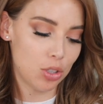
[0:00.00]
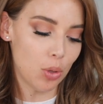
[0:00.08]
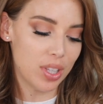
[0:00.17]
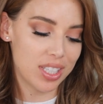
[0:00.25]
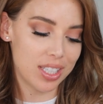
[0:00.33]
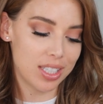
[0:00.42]

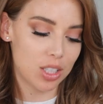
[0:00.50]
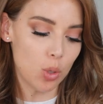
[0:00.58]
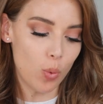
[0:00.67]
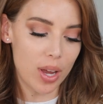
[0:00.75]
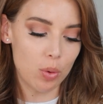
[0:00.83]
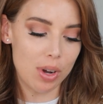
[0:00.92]
So this is the
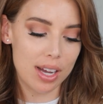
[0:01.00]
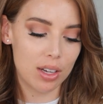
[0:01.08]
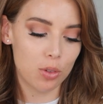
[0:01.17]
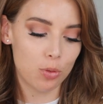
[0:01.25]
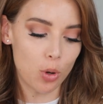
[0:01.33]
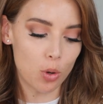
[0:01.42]
Wet n
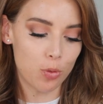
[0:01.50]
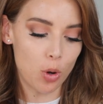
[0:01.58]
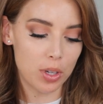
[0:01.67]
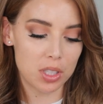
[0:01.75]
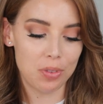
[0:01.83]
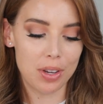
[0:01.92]
Wild Photo
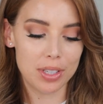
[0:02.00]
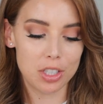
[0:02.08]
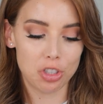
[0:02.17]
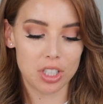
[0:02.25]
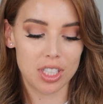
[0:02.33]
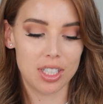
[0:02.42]
Focus
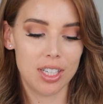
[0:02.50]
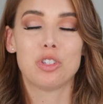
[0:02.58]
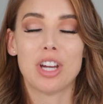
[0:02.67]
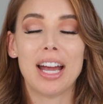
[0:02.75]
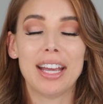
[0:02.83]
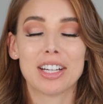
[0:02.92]
Foundation,
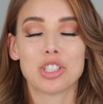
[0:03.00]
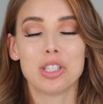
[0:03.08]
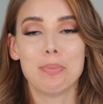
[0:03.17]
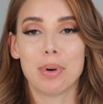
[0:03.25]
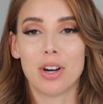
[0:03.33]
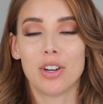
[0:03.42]
which I
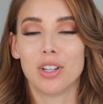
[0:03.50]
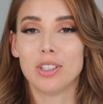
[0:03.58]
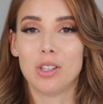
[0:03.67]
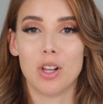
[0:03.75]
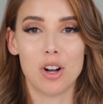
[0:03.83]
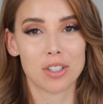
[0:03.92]
actually bought a
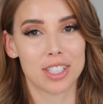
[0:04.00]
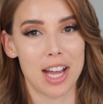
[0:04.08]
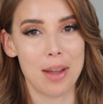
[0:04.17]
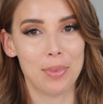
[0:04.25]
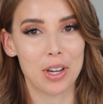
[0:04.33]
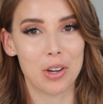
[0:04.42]
long
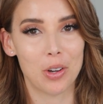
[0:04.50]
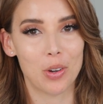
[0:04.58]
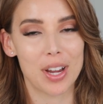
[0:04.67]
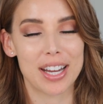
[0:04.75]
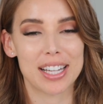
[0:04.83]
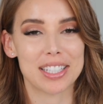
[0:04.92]
time
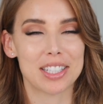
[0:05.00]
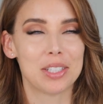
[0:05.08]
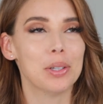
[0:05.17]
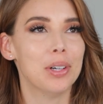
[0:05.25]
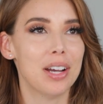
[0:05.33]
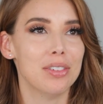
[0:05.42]
ago and I
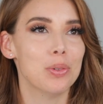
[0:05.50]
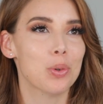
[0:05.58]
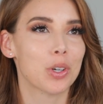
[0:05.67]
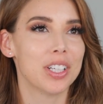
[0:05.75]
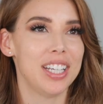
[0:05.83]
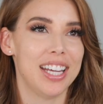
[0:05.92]
still haven't
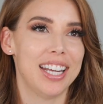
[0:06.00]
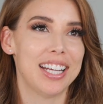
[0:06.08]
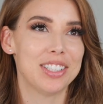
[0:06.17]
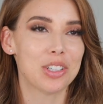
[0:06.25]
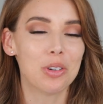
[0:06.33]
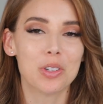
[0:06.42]
worn it yet.
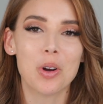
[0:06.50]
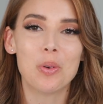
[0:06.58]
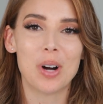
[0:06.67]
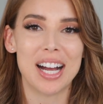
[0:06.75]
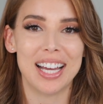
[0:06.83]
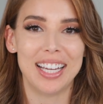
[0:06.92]
I don't know
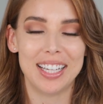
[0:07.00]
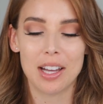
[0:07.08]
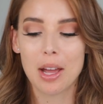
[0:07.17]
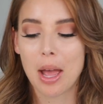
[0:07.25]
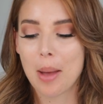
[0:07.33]
why,